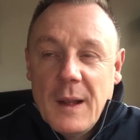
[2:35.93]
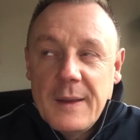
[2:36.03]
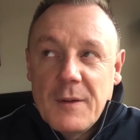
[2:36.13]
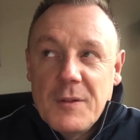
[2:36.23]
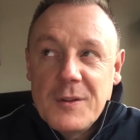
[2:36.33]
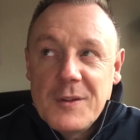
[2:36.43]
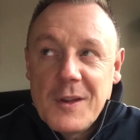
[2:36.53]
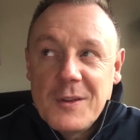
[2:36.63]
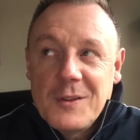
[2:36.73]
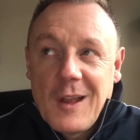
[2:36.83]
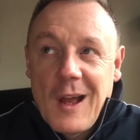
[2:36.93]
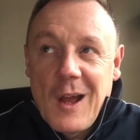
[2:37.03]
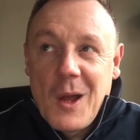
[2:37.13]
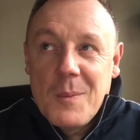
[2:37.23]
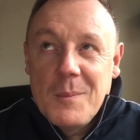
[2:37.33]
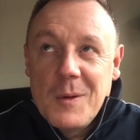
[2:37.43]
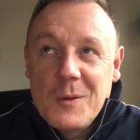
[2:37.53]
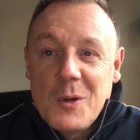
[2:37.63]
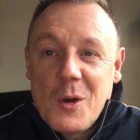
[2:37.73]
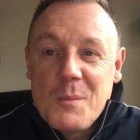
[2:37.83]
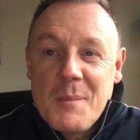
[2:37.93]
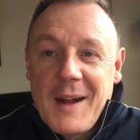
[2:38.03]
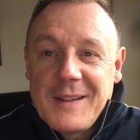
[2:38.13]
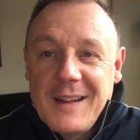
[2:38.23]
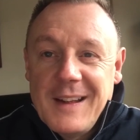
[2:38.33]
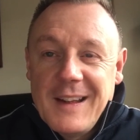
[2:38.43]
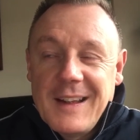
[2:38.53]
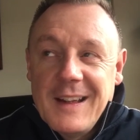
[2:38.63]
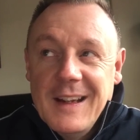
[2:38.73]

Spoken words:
There is this nomadic,